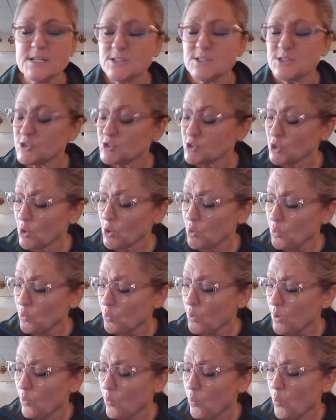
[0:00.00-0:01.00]

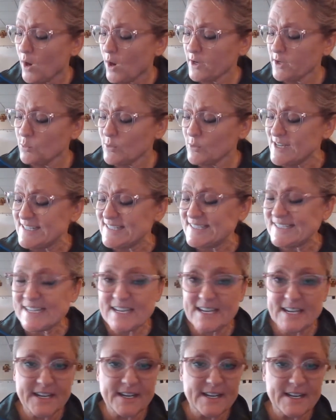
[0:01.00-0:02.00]
So what we
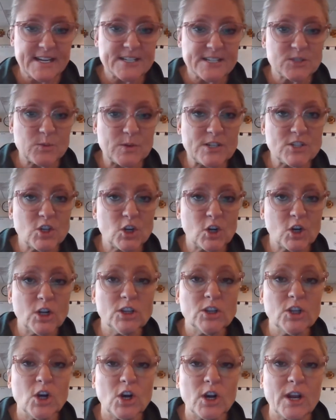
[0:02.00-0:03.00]
did is we took a
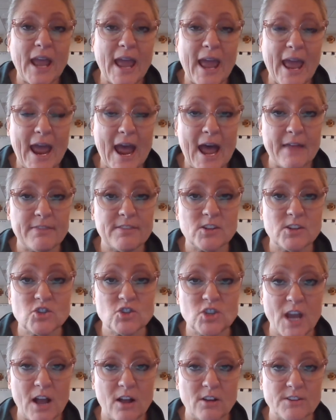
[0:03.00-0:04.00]
look at the
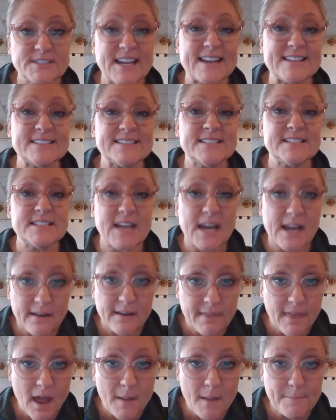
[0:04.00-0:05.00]
gels. I had
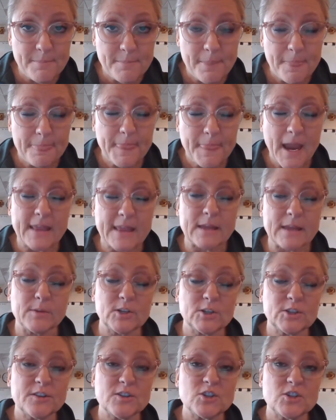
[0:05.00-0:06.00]
stained them, and then we
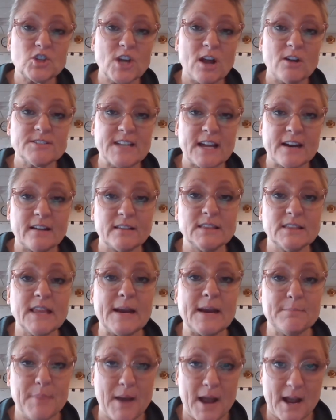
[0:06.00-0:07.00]
looked at the gels on a
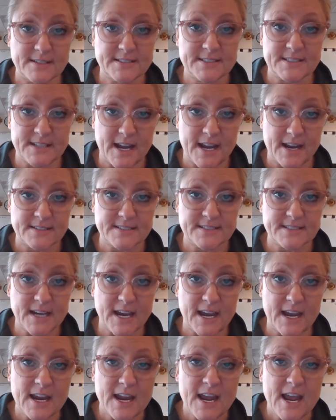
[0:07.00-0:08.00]
light box the next
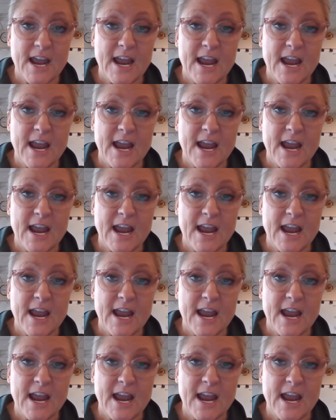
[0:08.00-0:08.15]
day.